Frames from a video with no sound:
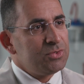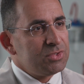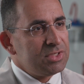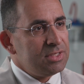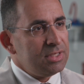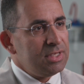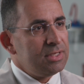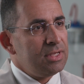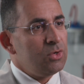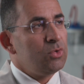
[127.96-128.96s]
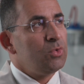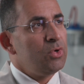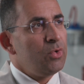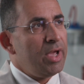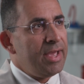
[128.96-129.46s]
interested in who
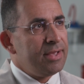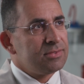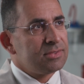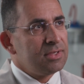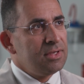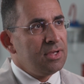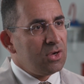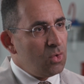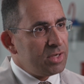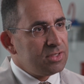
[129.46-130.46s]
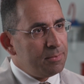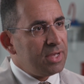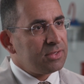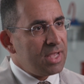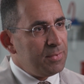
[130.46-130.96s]
who has a question
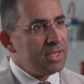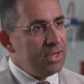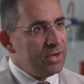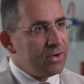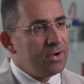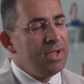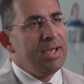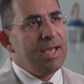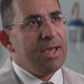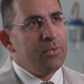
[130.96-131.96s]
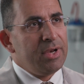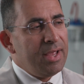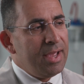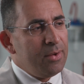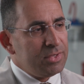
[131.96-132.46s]
about coming here, I
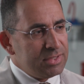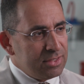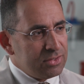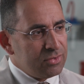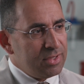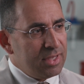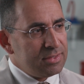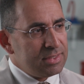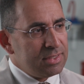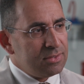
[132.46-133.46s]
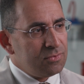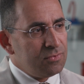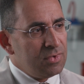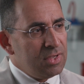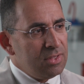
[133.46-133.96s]
would I would tell her that uh,
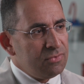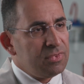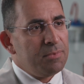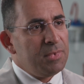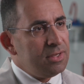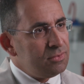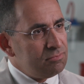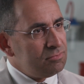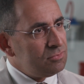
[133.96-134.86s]
from the minute